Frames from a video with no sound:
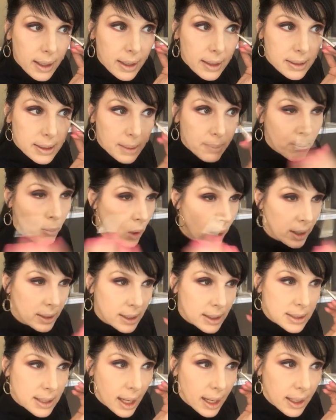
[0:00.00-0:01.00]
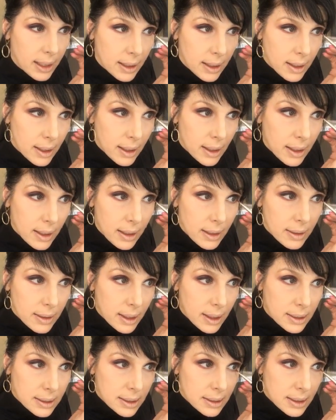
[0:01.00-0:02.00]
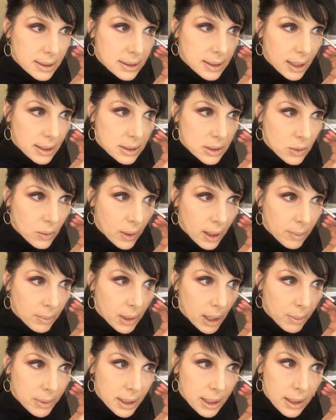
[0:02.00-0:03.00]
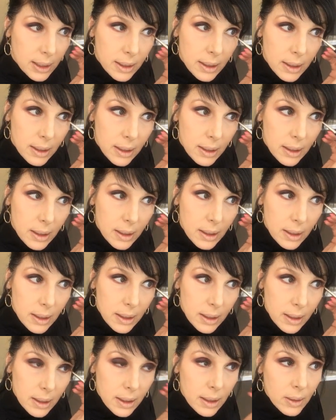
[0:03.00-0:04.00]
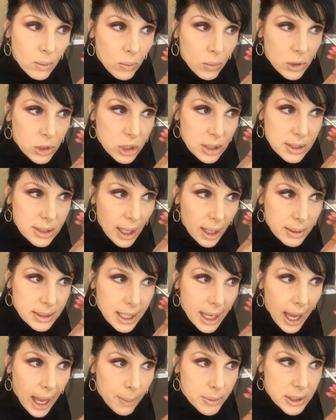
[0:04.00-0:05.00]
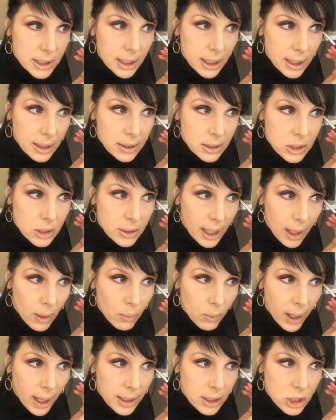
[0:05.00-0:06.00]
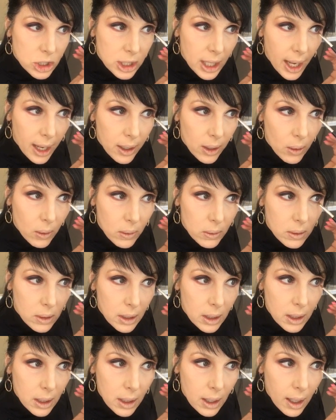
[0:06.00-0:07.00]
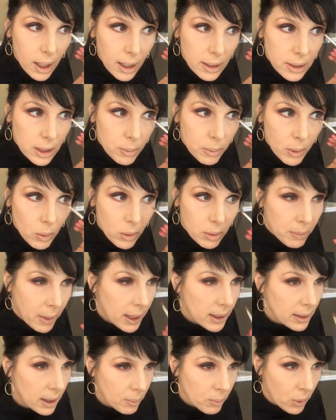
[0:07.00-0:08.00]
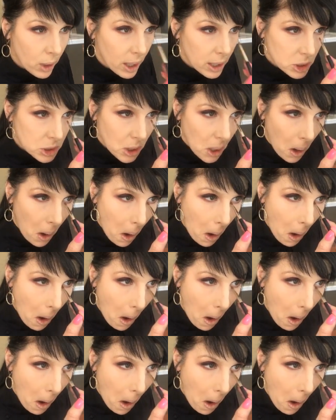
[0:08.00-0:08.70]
I did more on this eye than I did this eye, so I'm coming in with I tapped into that red shadow a little bit with my lip brush.